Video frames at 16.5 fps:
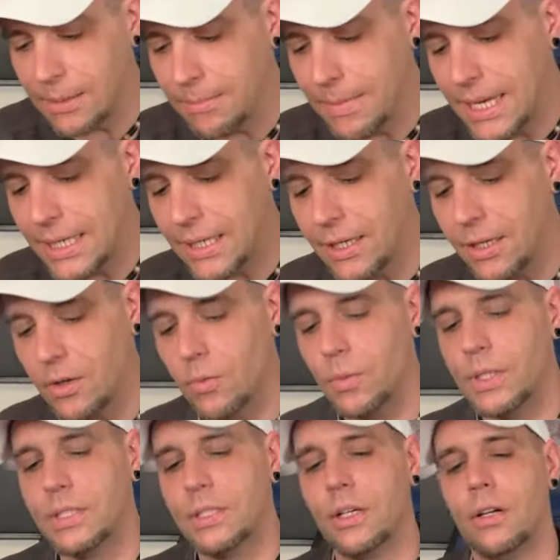making a
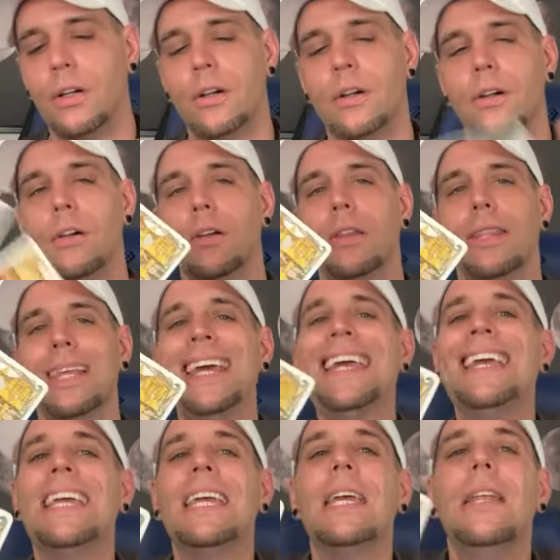return,
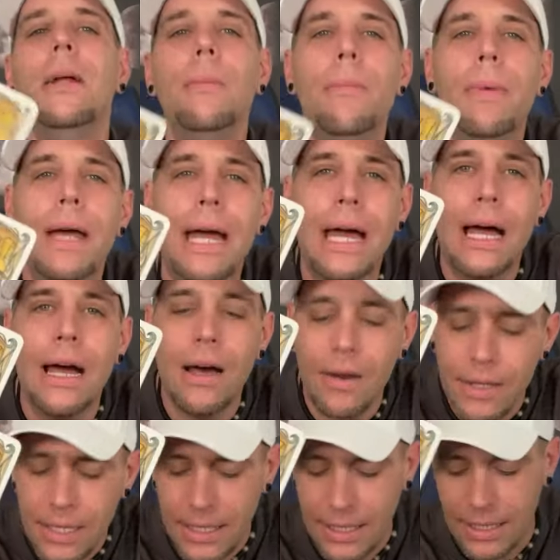thinking
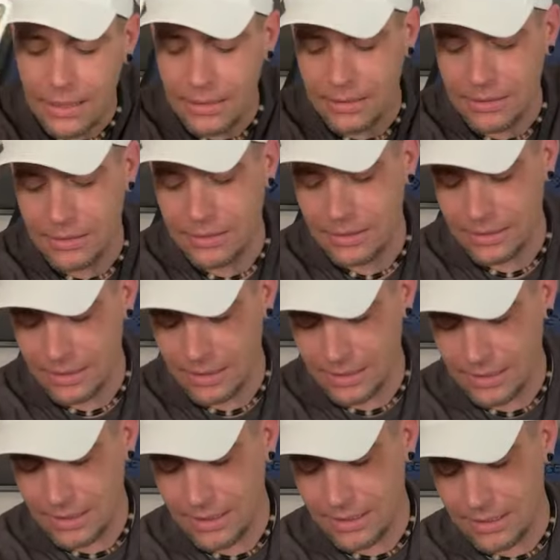about it.
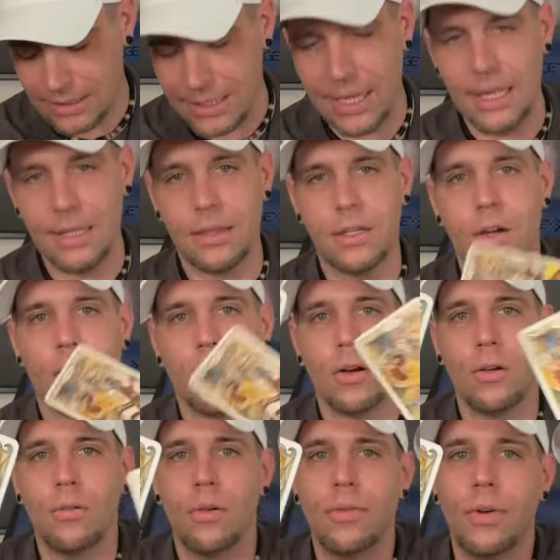Death
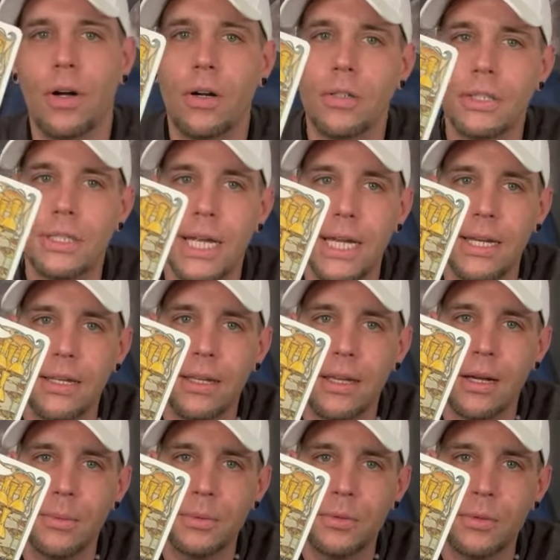card reversed, Eight of
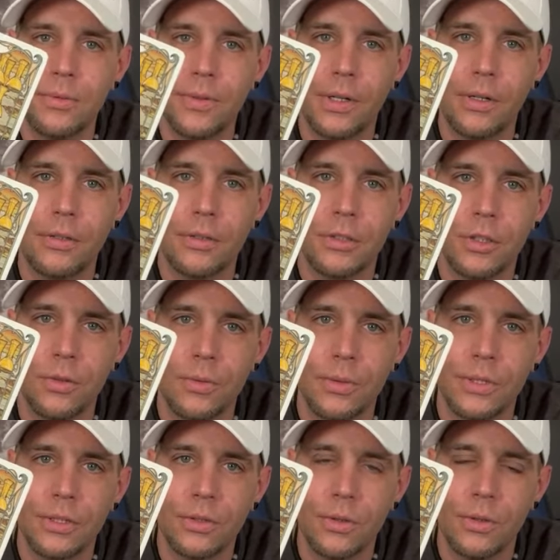Cups reversed, Two
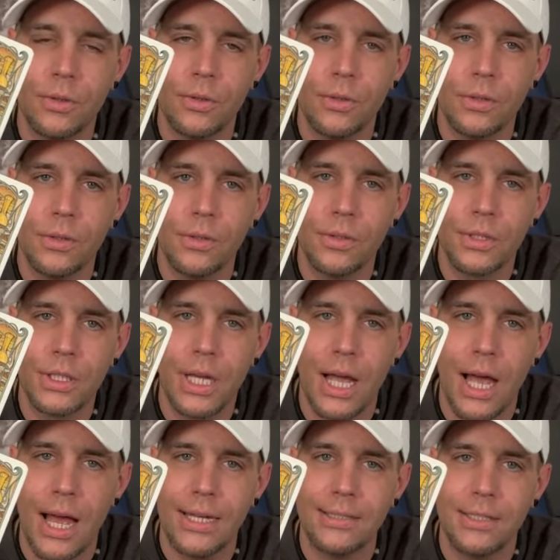of Swords,
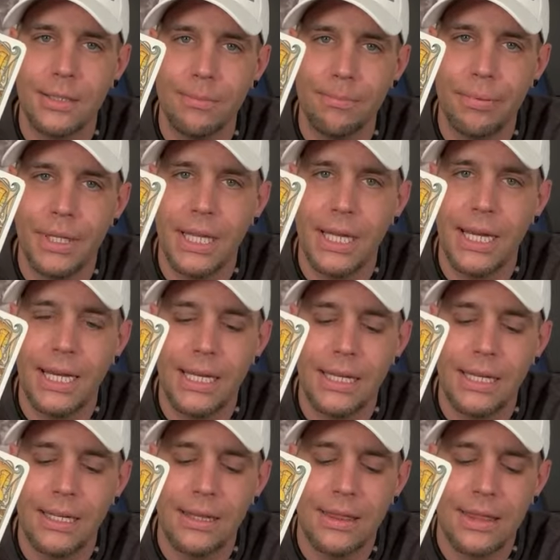
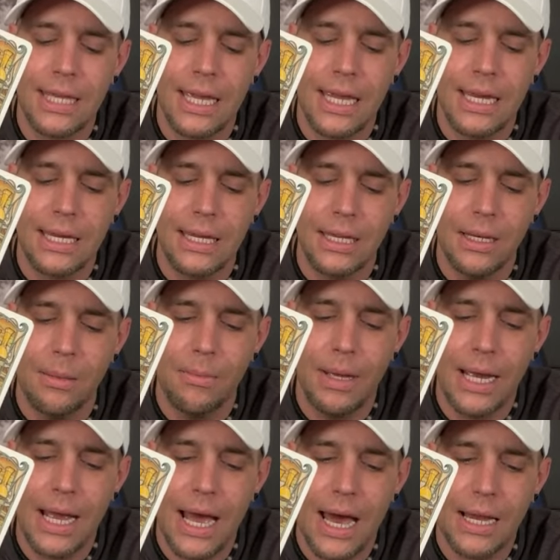contemplating it, thinking
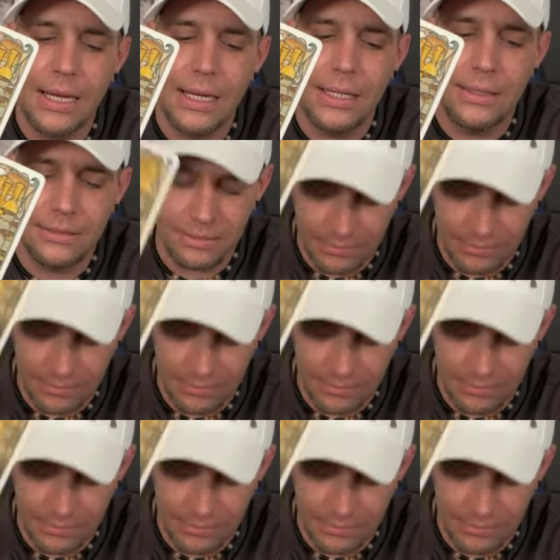about it.